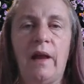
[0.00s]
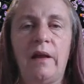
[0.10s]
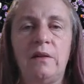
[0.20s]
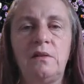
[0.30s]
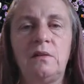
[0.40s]

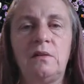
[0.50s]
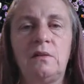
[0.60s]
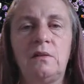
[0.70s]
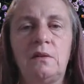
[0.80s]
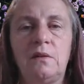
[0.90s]
And
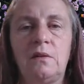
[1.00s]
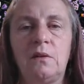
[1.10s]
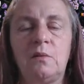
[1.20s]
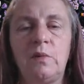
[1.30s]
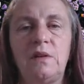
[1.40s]

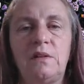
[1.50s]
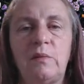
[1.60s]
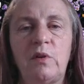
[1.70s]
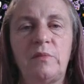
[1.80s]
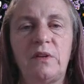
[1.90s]

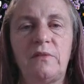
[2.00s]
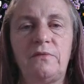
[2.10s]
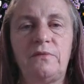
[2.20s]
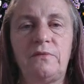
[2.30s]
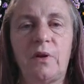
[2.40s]
because sometimes I